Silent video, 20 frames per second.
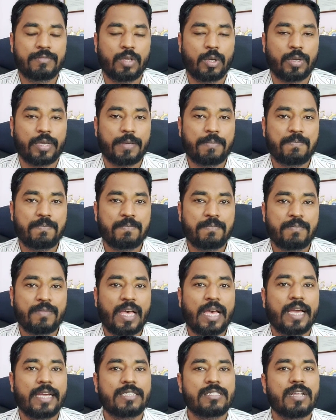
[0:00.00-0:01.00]
Okay,
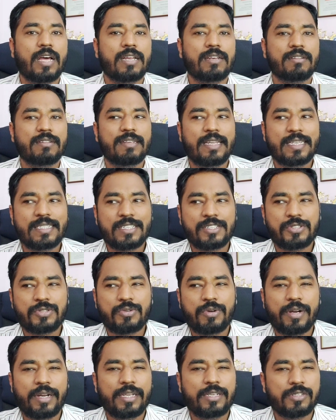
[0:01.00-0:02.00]
it's not
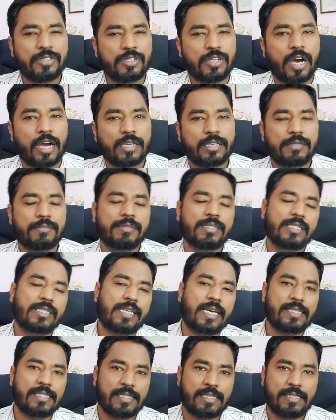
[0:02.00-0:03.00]
necessary to document
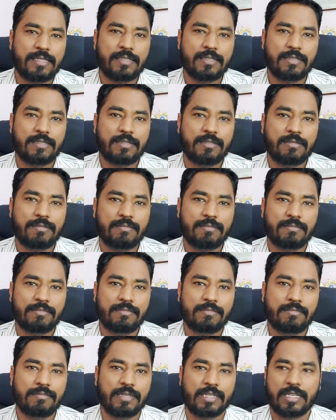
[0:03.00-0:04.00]
test cases
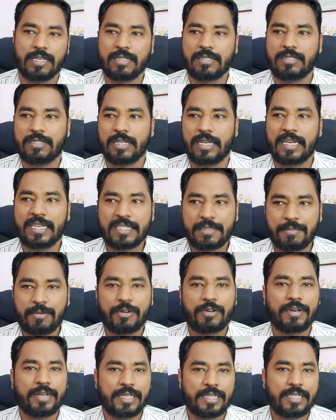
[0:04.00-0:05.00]
because
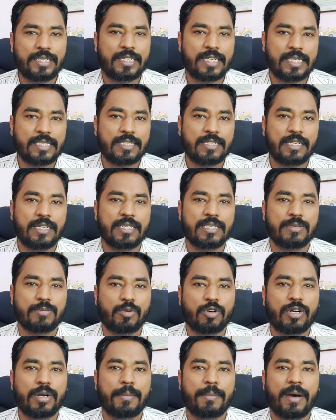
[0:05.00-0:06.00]
exploratory testing is
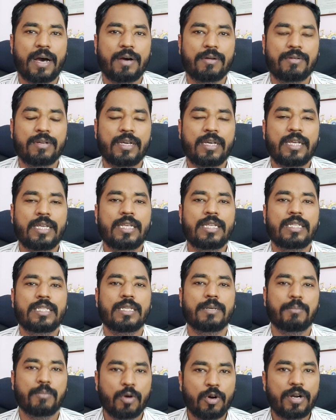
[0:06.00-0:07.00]
more about
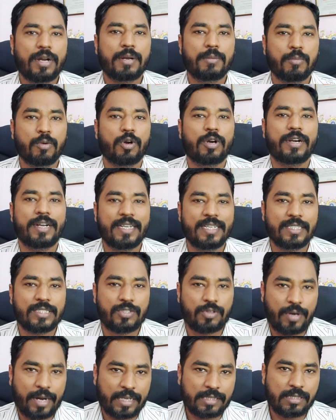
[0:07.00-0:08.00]
the more and more
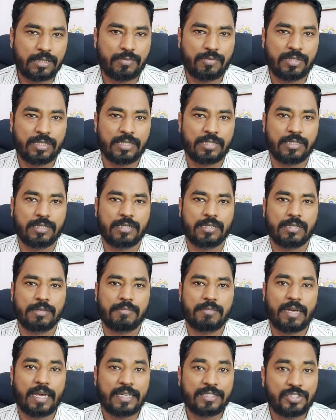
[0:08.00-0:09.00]
interaction with the
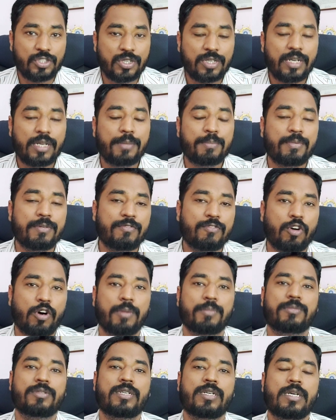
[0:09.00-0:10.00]
system and generally
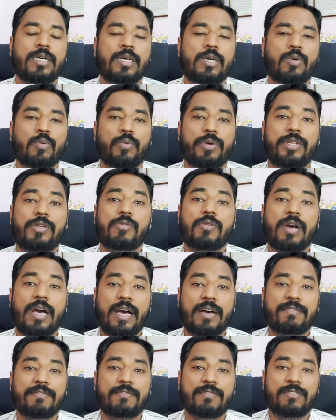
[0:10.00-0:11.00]
performed when you
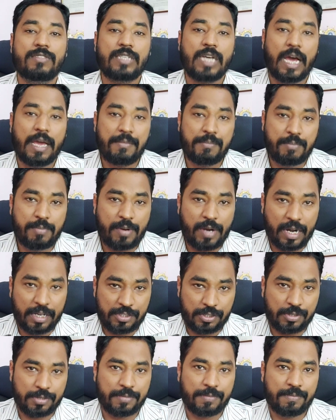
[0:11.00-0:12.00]
have time
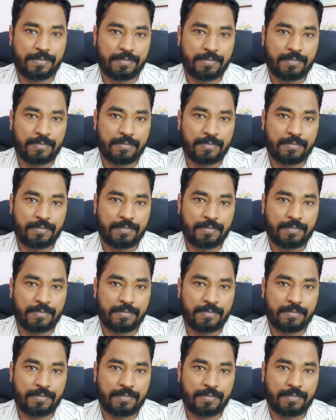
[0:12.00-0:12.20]
pressure.